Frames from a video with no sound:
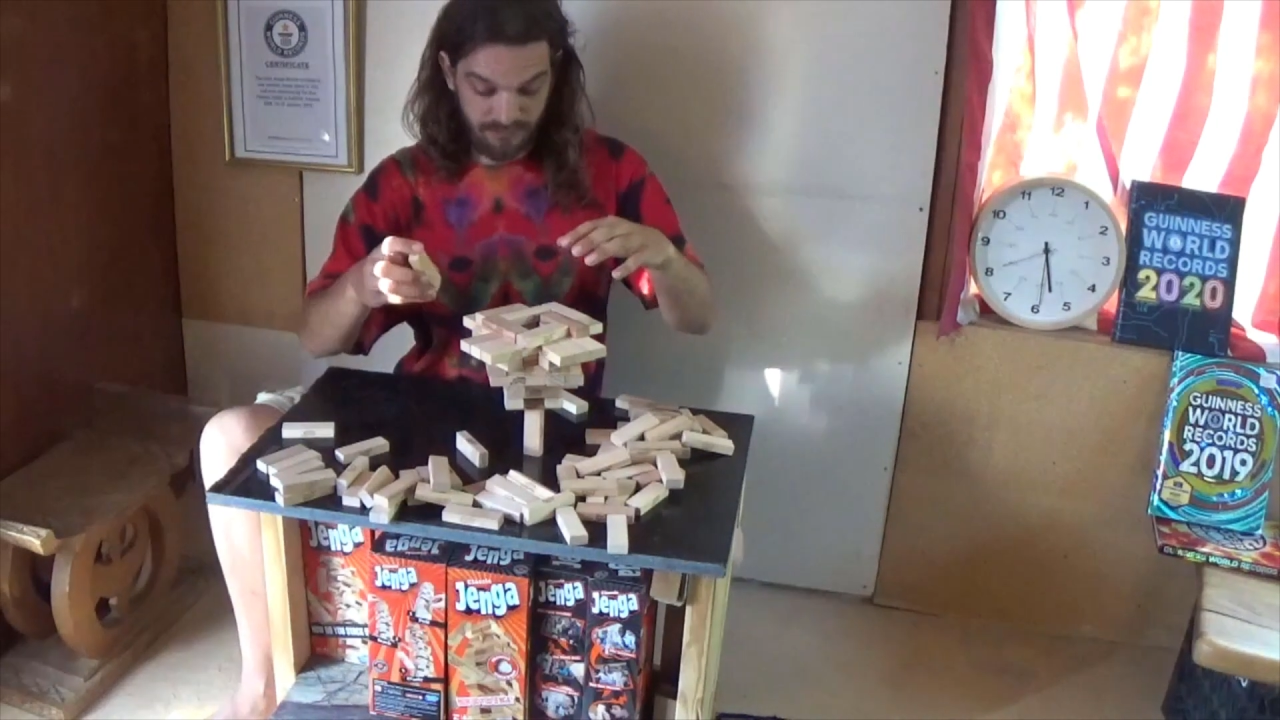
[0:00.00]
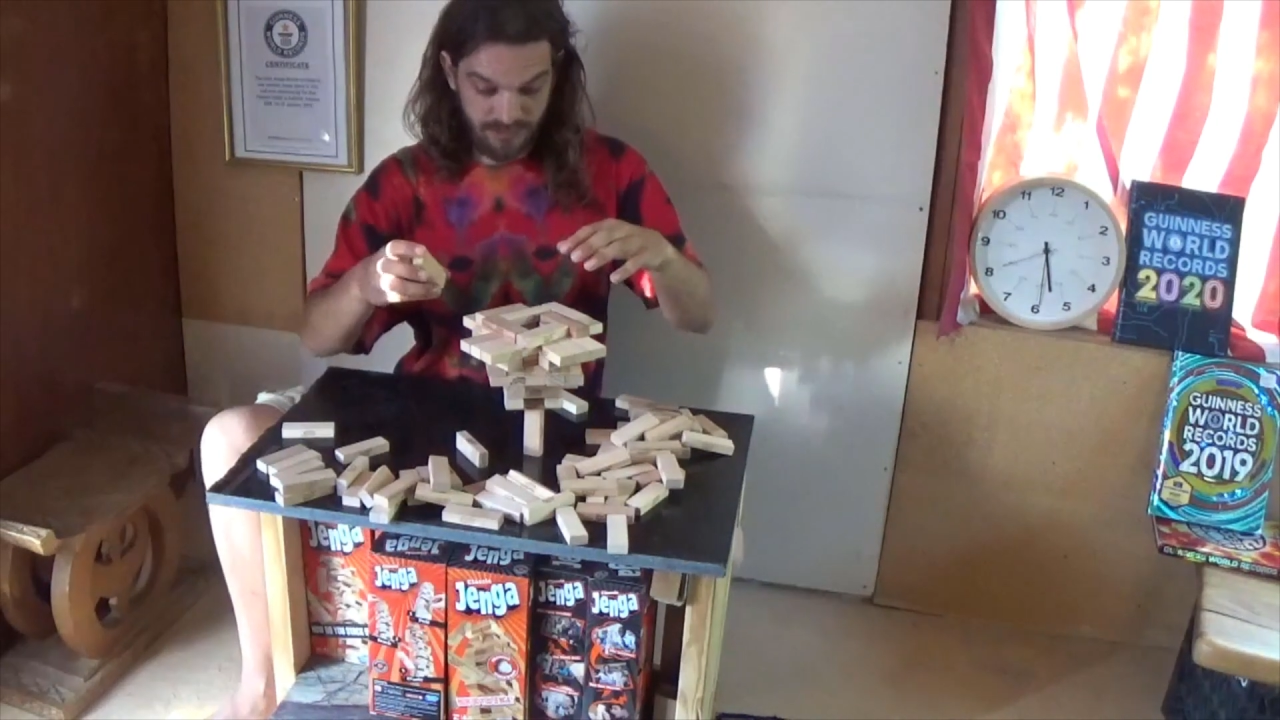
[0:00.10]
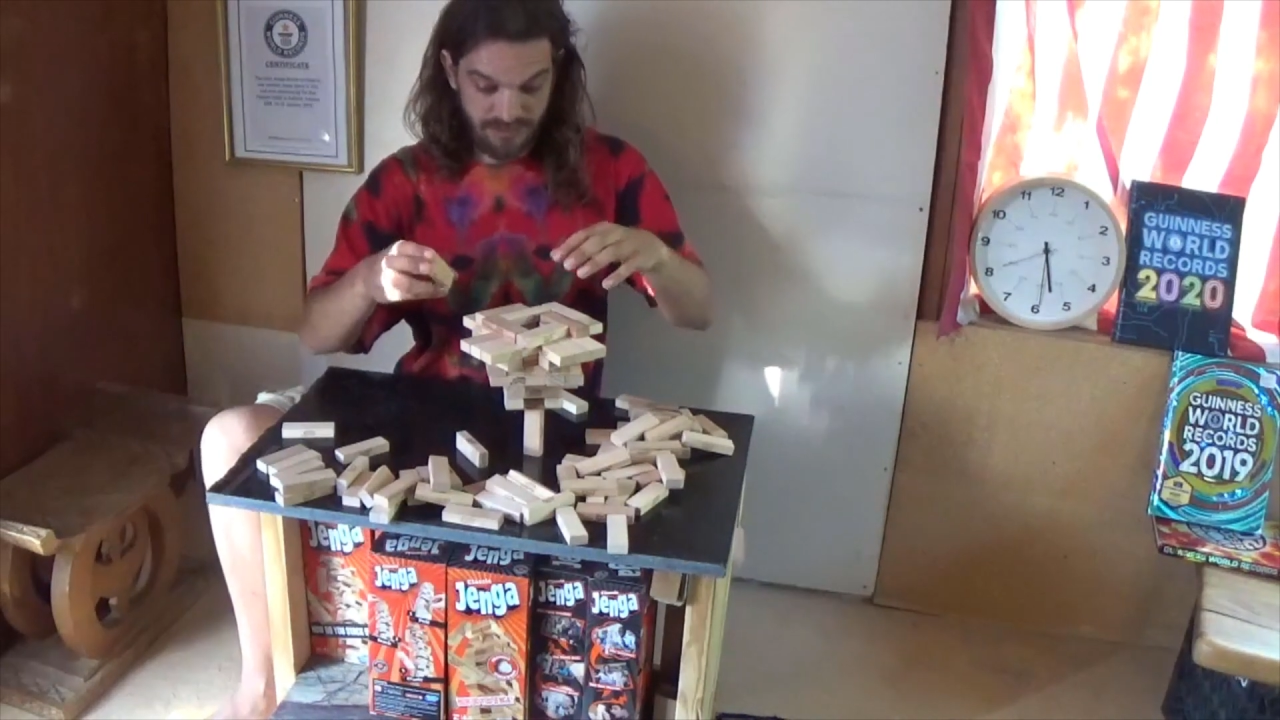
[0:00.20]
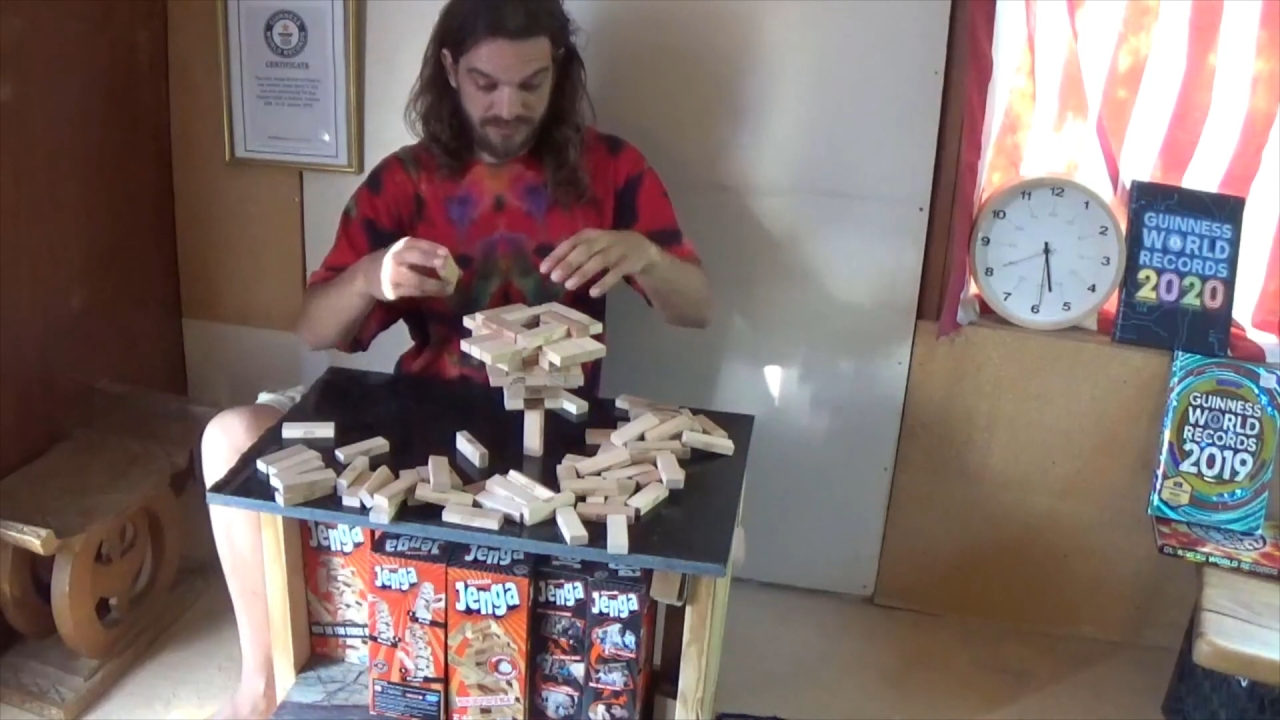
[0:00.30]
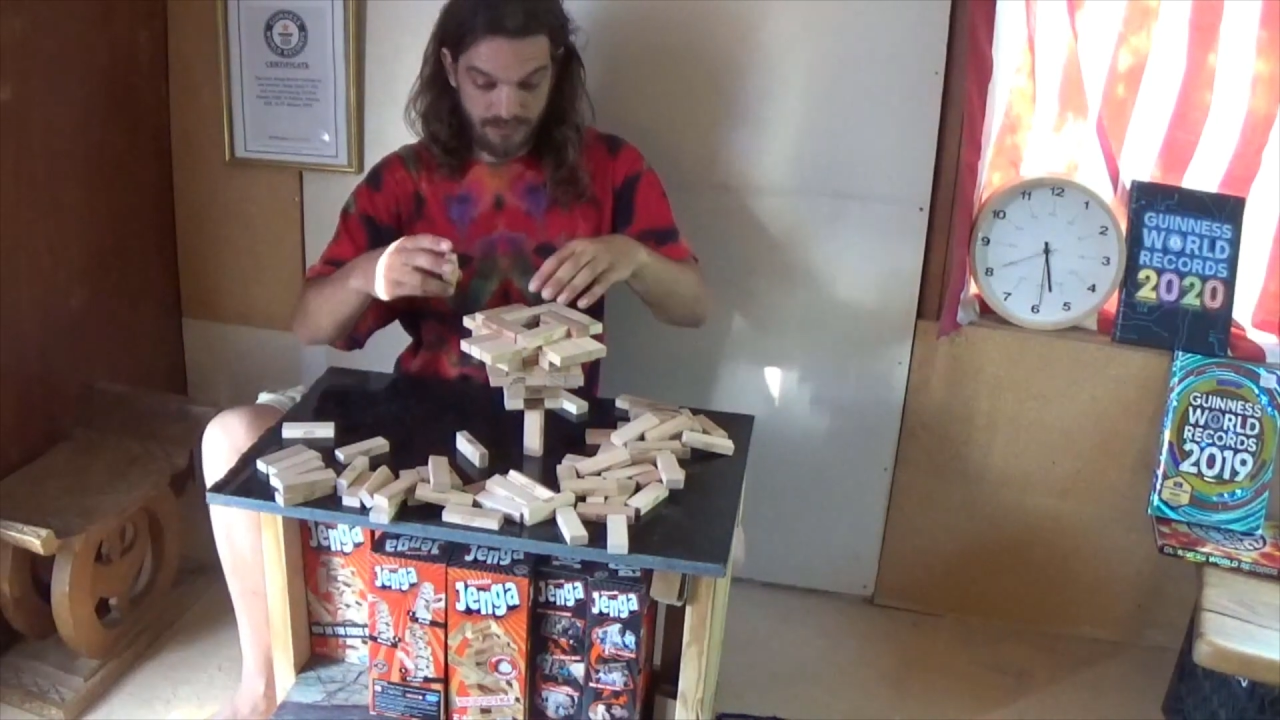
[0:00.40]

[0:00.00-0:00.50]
is a